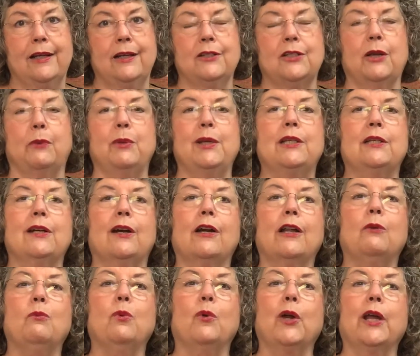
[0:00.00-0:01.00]
So we
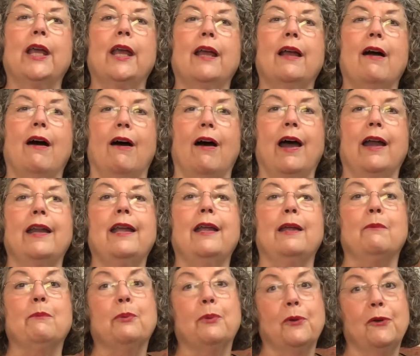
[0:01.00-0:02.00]
started working on
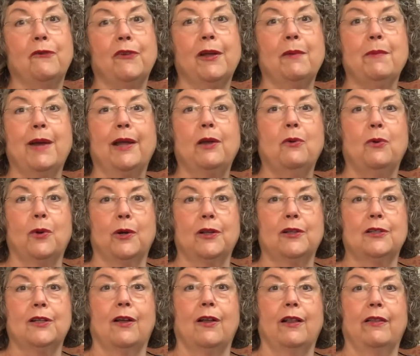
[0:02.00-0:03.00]
improving my
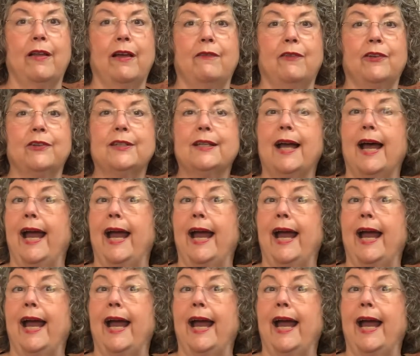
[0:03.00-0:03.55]
cortisol levels.